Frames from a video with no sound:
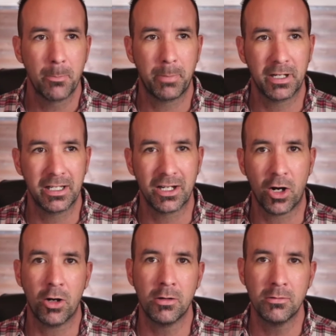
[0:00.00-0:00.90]
But it
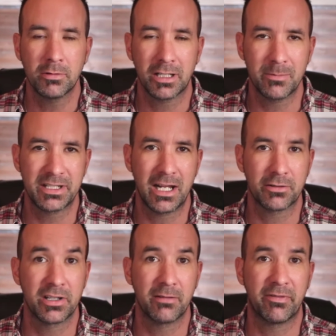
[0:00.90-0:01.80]
all comes down
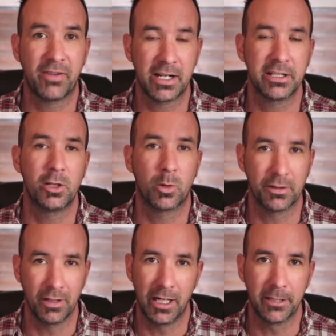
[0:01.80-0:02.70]
to them finding you
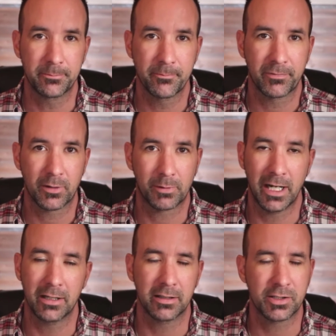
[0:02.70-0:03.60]
online,
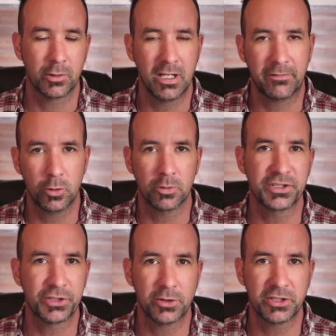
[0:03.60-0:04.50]
right? So you have Google
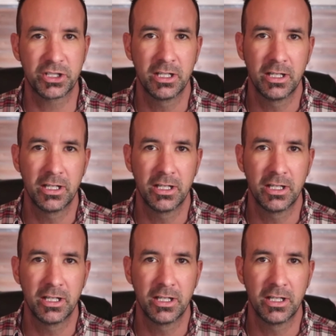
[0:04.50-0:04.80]
search